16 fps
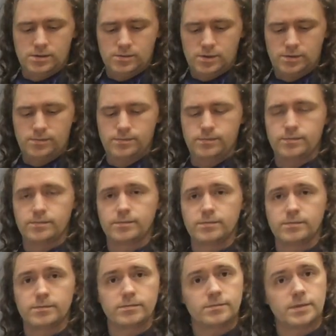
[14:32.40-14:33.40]
Well,
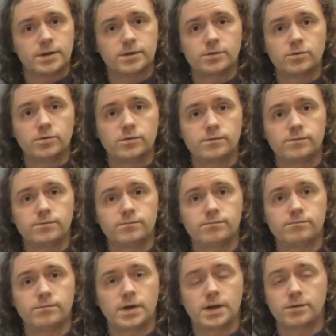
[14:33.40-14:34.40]
that's all
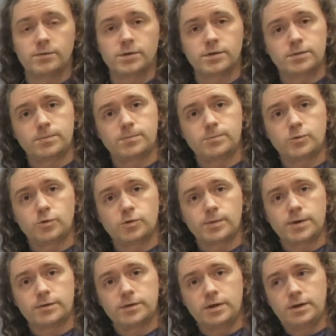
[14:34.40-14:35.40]
I have to talk
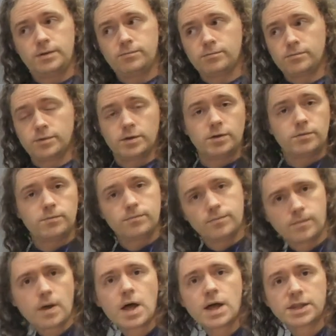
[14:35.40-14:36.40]
about today, so
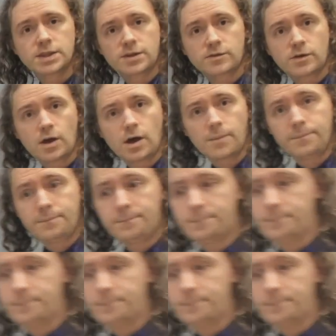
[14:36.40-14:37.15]
ta-ta!